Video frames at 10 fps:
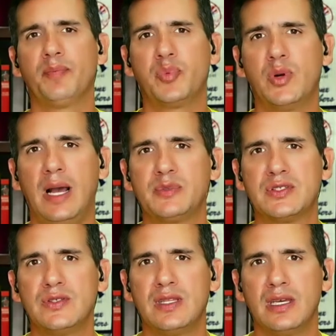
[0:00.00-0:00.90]
props
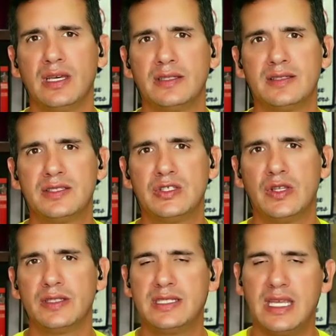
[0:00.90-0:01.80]
to
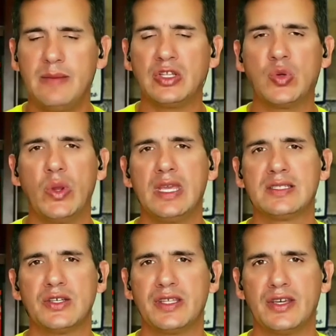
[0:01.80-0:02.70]
the team in
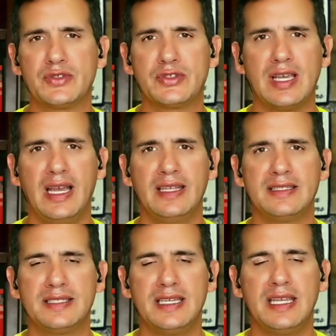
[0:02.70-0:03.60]
Queens on the other side of the
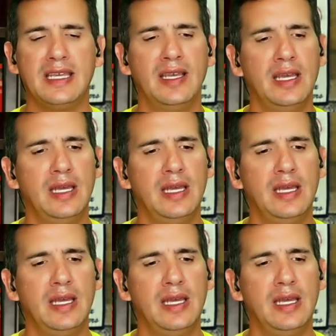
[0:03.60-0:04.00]
city,